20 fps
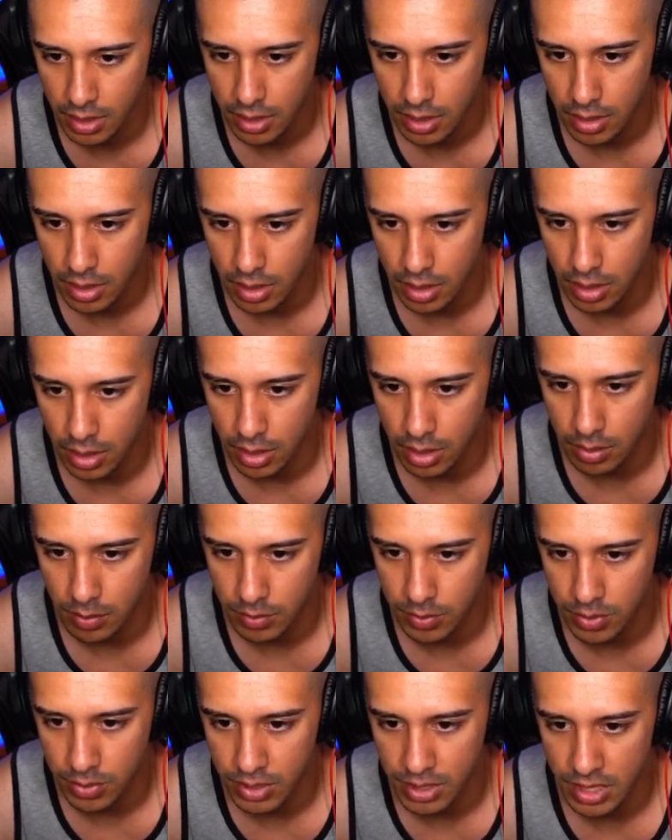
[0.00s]

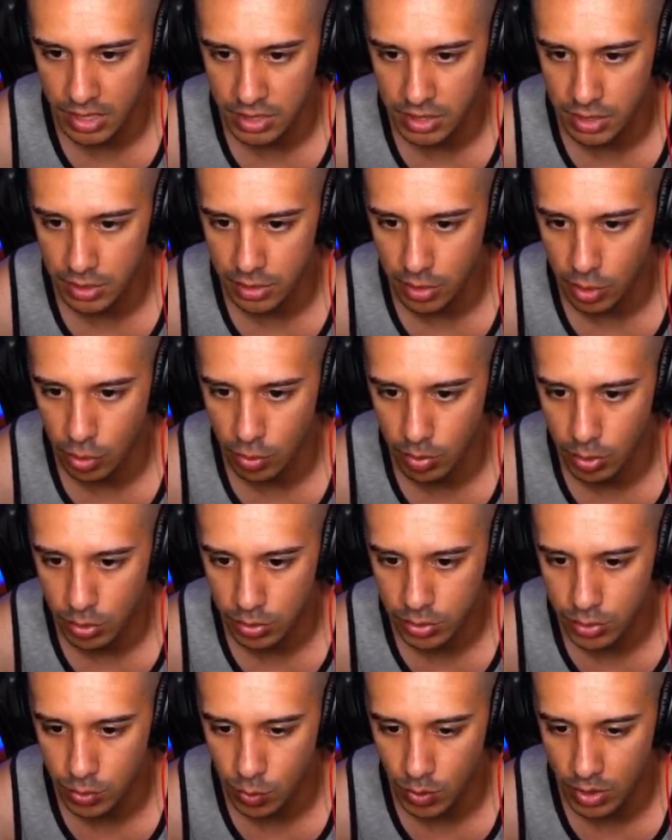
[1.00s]
You can actually low ball
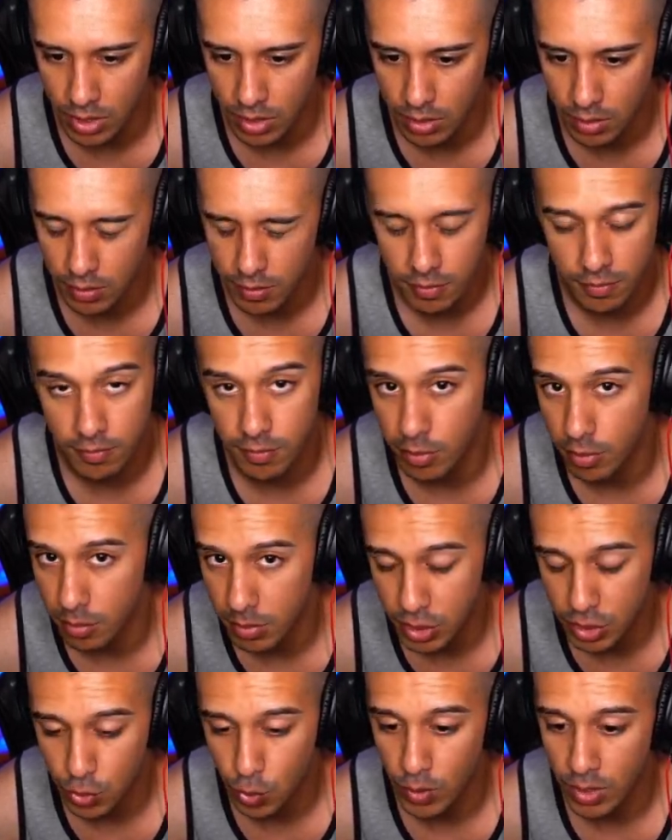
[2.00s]
square for a
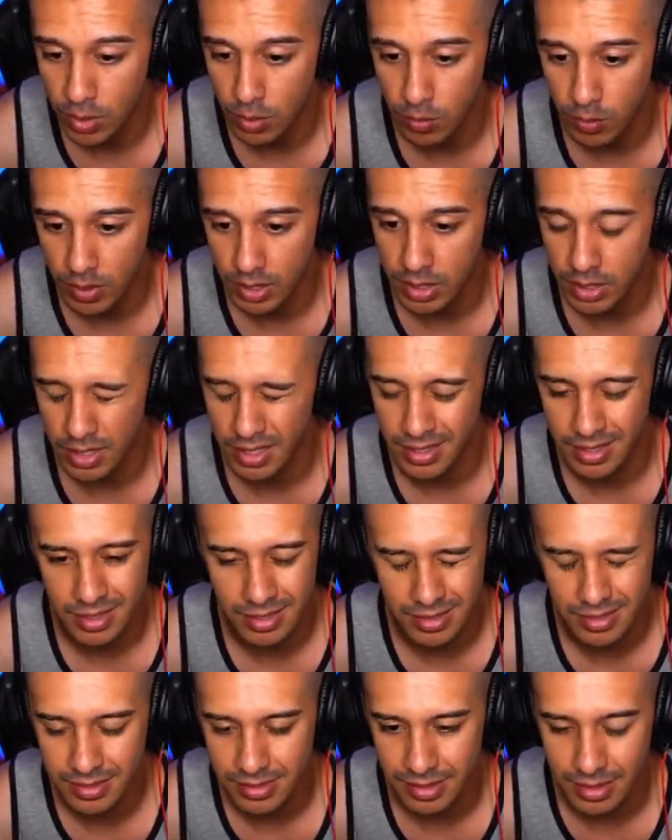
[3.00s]
much quicker read.
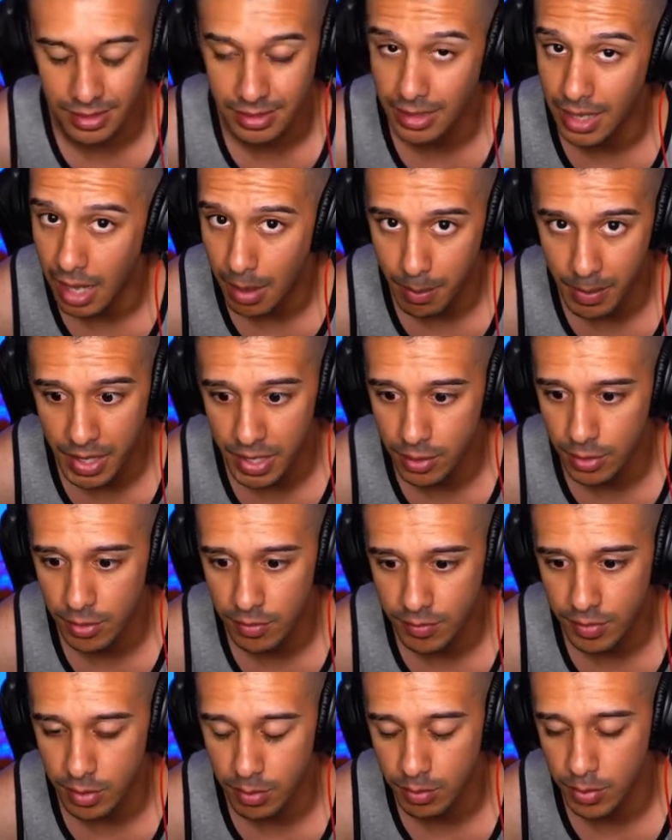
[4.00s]
It's a lot better
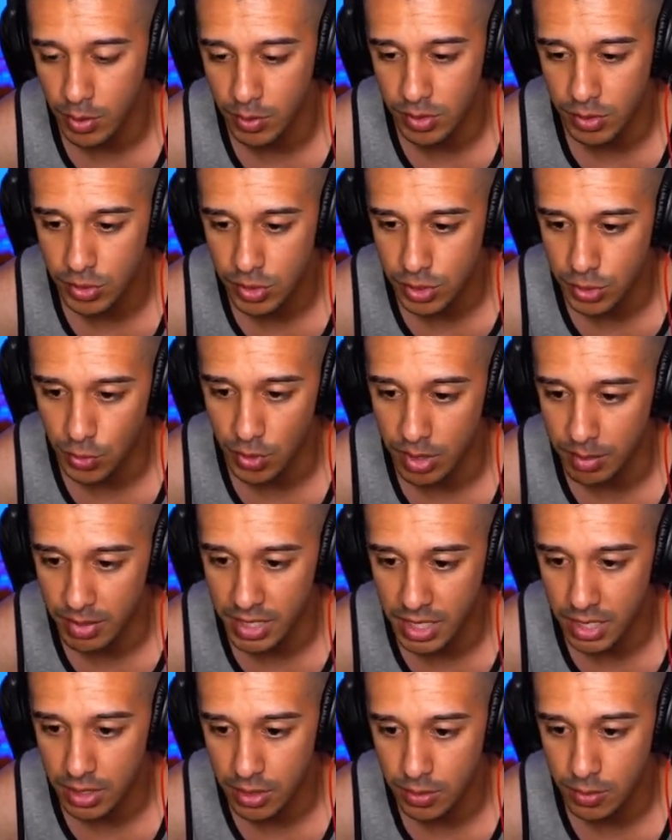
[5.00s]
if your opponent's
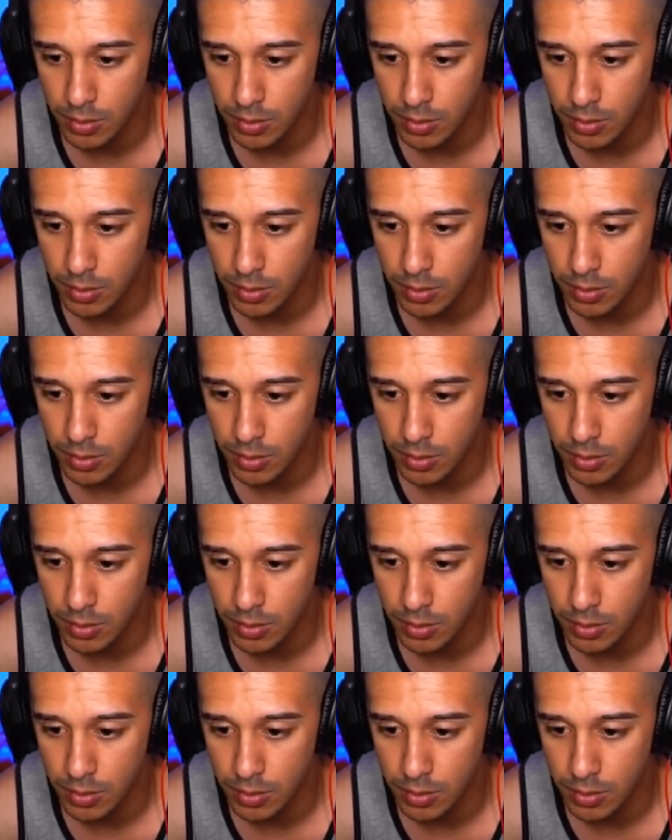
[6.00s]
screaming at you,